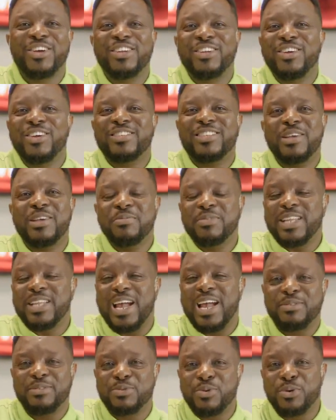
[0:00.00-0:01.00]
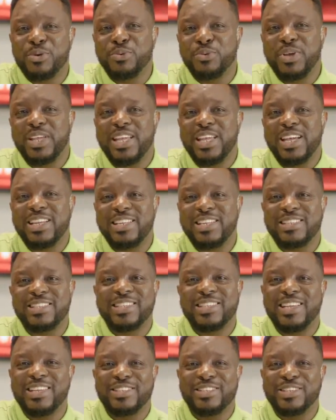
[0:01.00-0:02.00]
Sometimes when we hear these
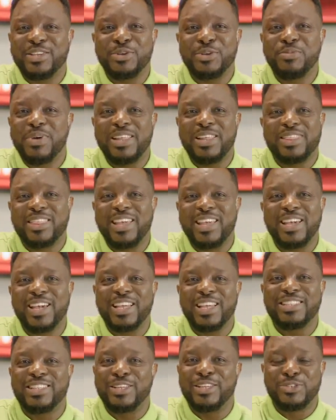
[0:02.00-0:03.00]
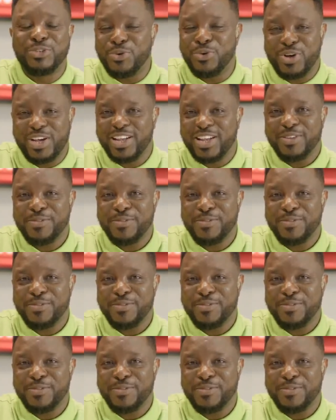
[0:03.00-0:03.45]
things, you might think it's a joke.